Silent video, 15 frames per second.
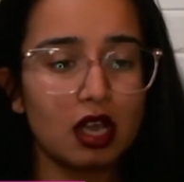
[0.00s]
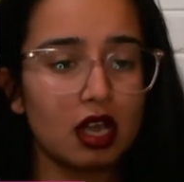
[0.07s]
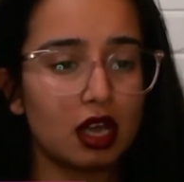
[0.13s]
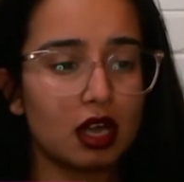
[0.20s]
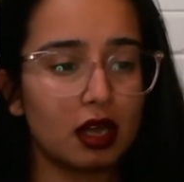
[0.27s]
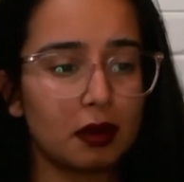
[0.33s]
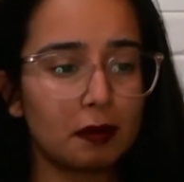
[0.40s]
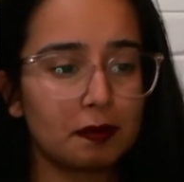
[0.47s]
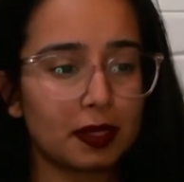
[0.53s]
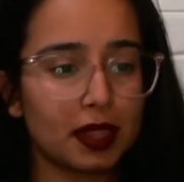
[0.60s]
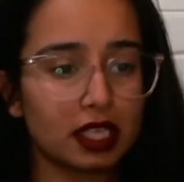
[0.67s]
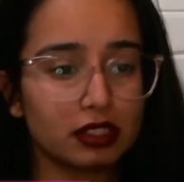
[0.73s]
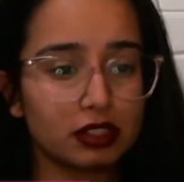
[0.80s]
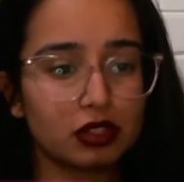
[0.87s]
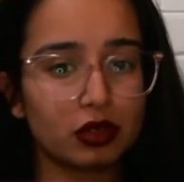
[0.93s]

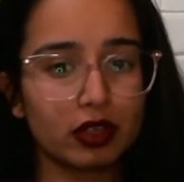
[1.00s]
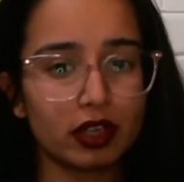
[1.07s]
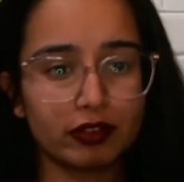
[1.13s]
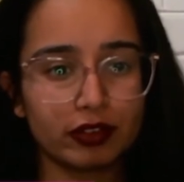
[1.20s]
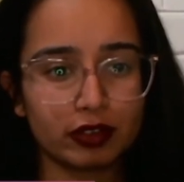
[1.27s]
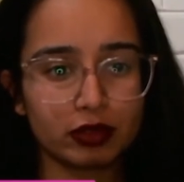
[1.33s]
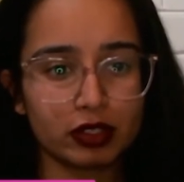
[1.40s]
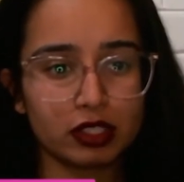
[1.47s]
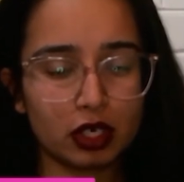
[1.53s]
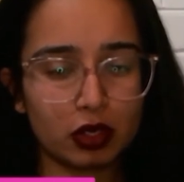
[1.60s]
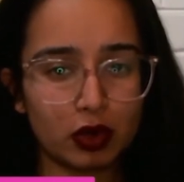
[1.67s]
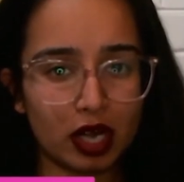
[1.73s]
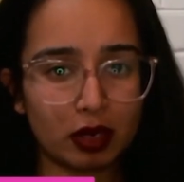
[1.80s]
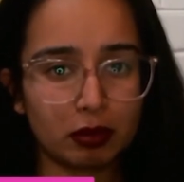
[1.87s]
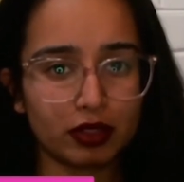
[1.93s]
And so if it was
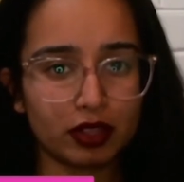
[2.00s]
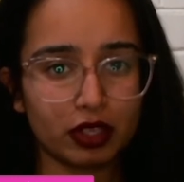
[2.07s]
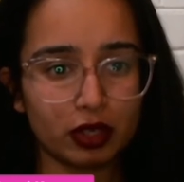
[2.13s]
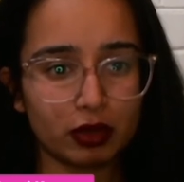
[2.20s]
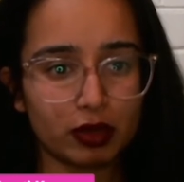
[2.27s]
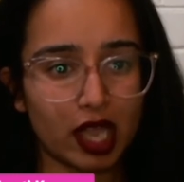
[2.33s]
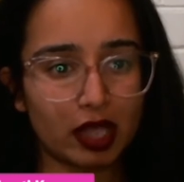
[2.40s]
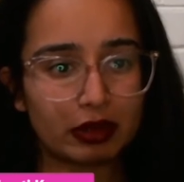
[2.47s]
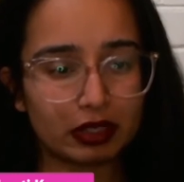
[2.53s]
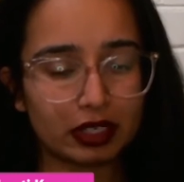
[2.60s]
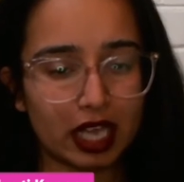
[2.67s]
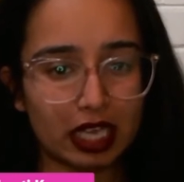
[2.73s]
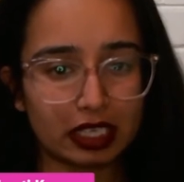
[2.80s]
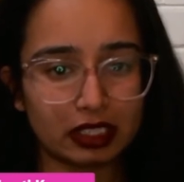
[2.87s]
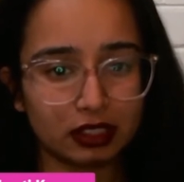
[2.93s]
required by the UI, we would
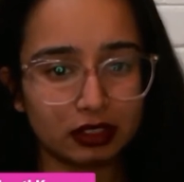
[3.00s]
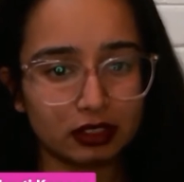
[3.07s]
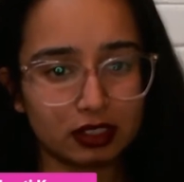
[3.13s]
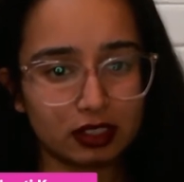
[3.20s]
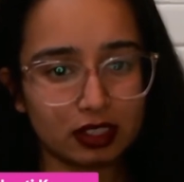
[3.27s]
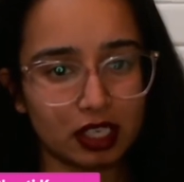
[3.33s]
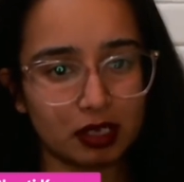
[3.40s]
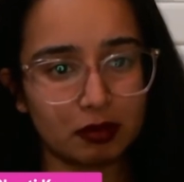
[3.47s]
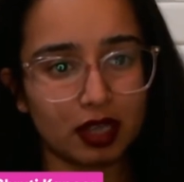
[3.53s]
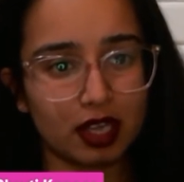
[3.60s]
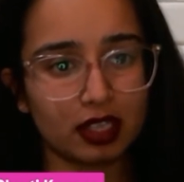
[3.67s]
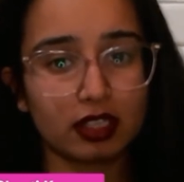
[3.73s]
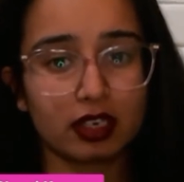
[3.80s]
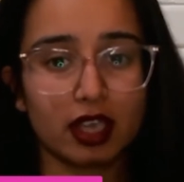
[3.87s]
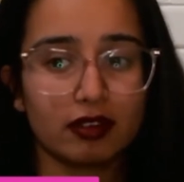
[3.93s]
add it to the schema
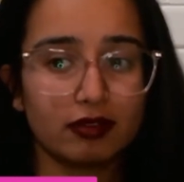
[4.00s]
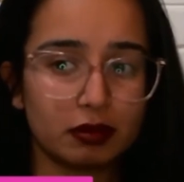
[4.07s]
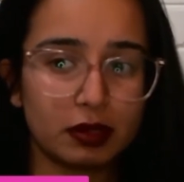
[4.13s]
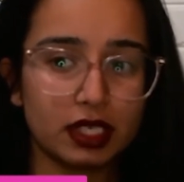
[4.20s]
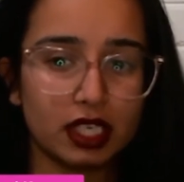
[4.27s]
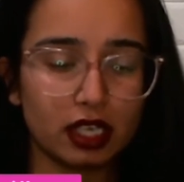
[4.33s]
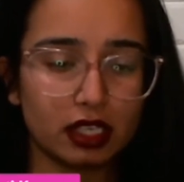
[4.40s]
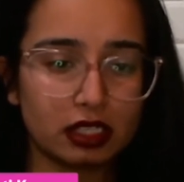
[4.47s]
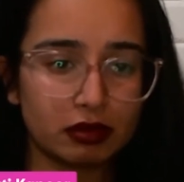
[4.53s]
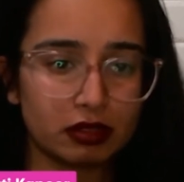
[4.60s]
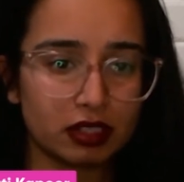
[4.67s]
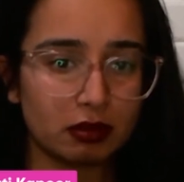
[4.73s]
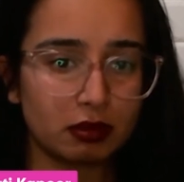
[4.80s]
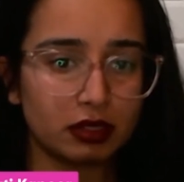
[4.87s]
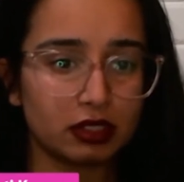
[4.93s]
and then everybody else was
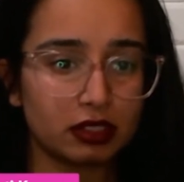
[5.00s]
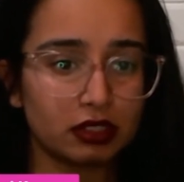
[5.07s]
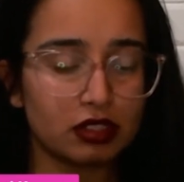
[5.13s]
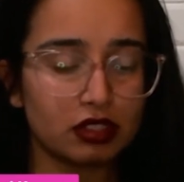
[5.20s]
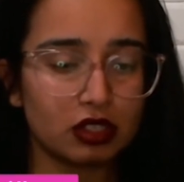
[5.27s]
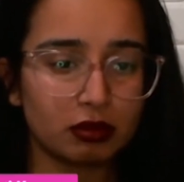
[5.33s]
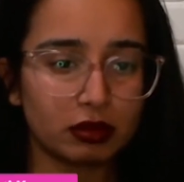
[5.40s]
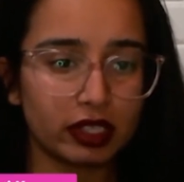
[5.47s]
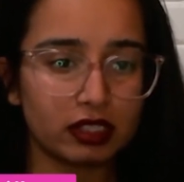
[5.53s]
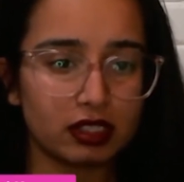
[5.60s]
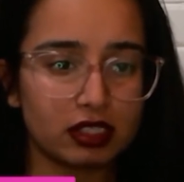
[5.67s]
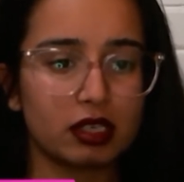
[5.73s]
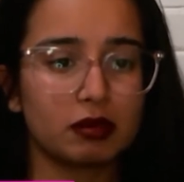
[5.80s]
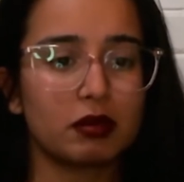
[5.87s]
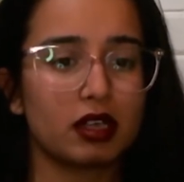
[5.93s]
able to consume that
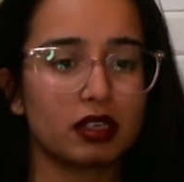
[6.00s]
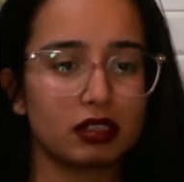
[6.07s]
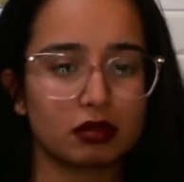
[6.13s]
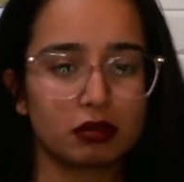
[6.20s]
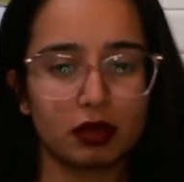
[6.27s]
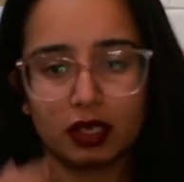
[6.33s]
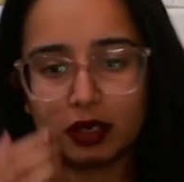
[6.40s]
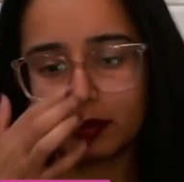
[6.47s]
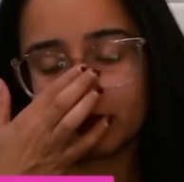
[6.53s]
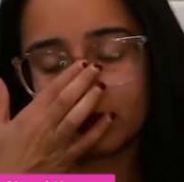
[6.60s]
schema as well.